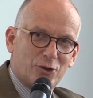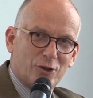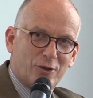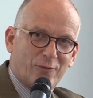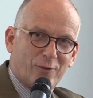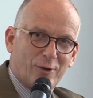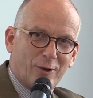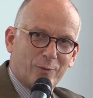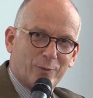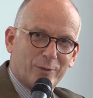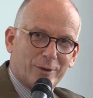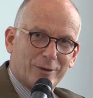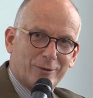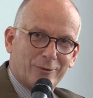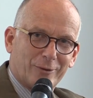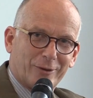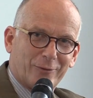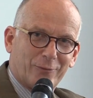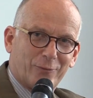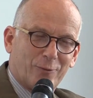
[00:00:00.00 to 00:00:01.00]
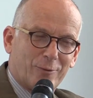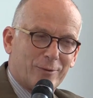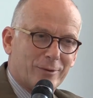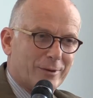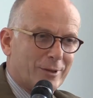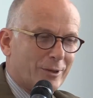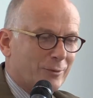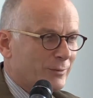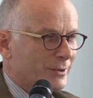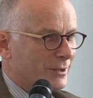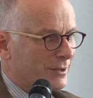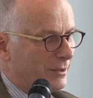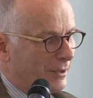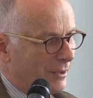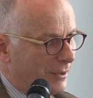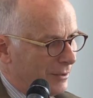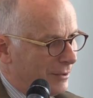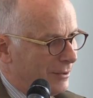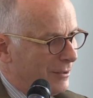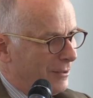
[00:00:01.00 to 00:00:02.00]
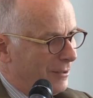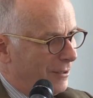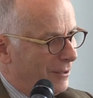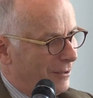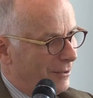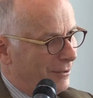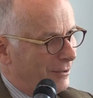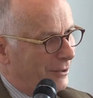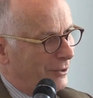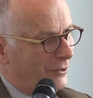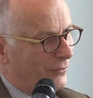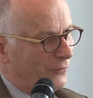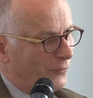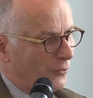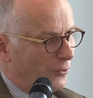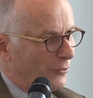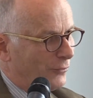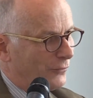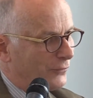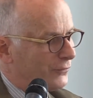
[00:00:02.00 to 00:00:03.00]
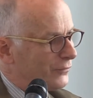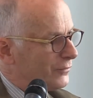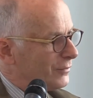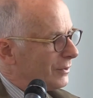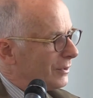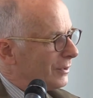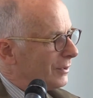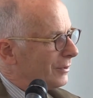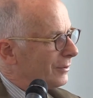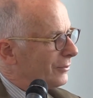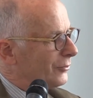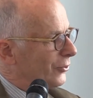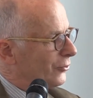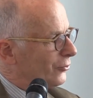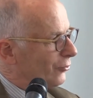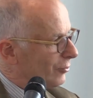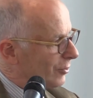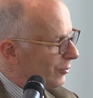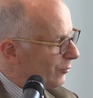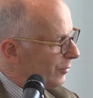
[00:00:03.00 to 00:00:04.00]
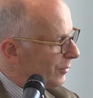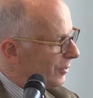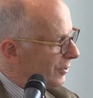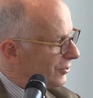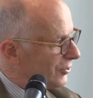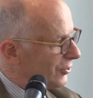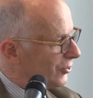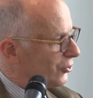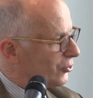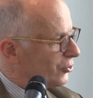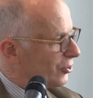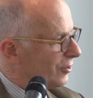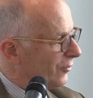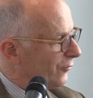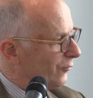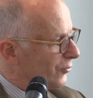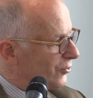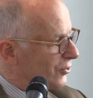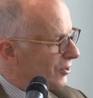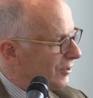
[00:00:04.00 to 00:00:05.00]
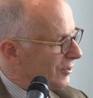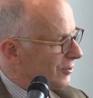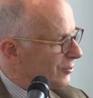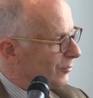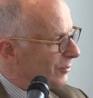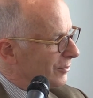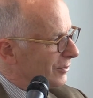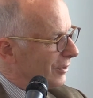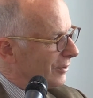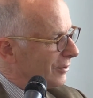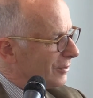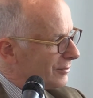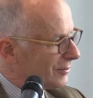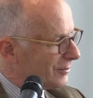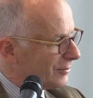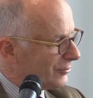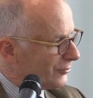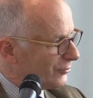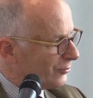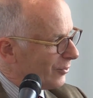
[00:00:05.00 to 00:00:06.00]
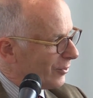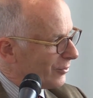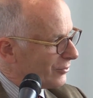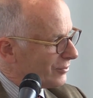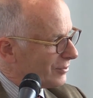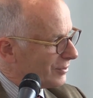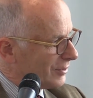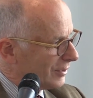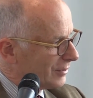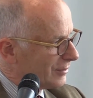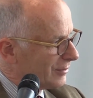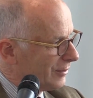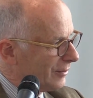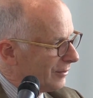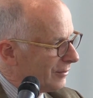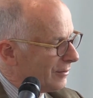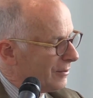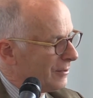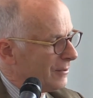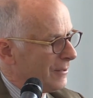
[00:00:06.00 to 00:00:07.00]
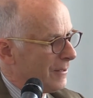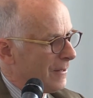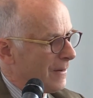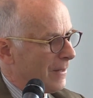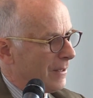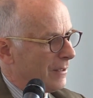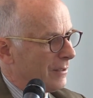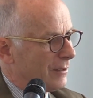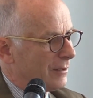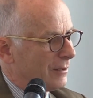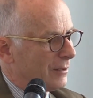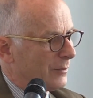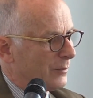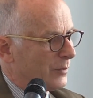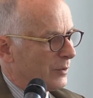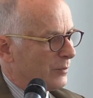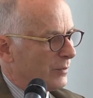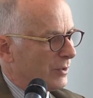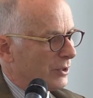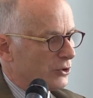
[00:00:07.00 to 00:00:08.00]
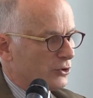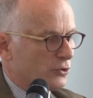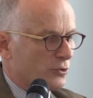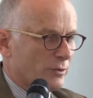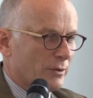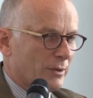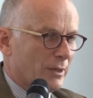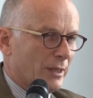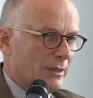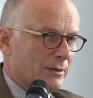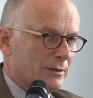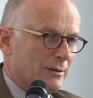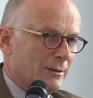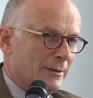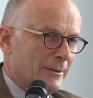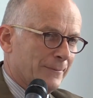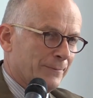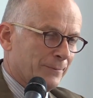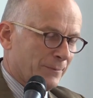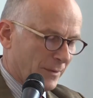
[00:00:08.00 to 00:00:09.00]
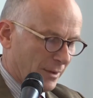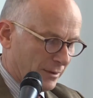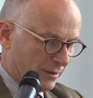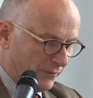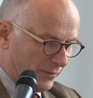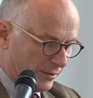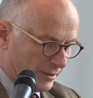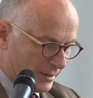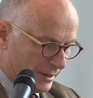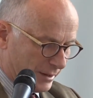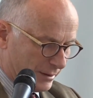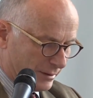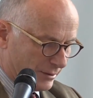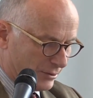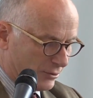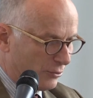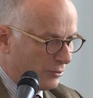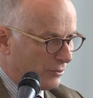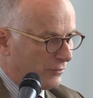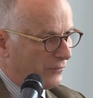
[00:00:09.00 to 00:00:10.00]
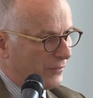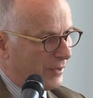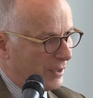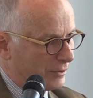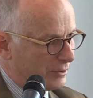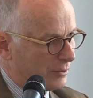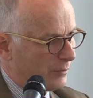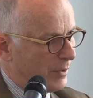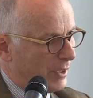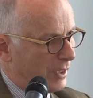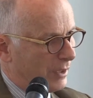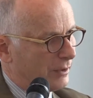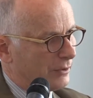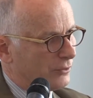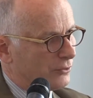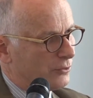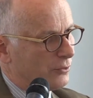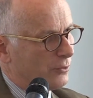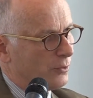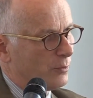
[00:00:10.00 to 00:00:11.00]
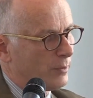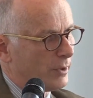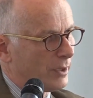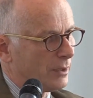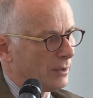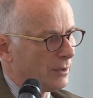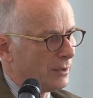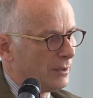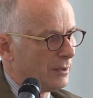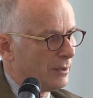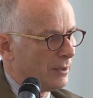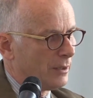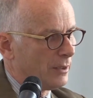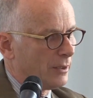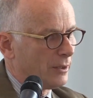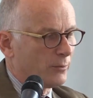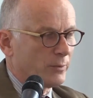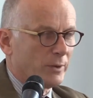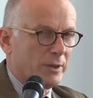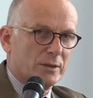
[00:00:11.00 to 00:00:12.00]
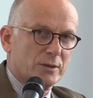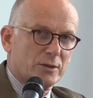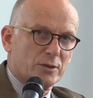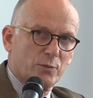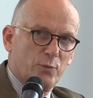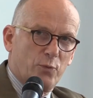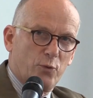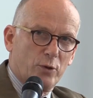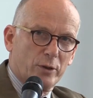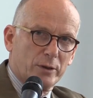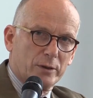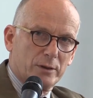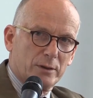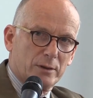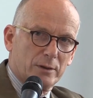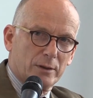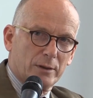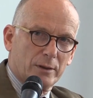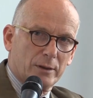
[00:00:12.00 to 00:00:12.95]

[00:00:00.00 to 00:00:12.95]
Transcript: Development looking forward that we stay involved not only with this initiative, which at least will take us into 2016, but make sure that the various lessons learned factor back into the way we can support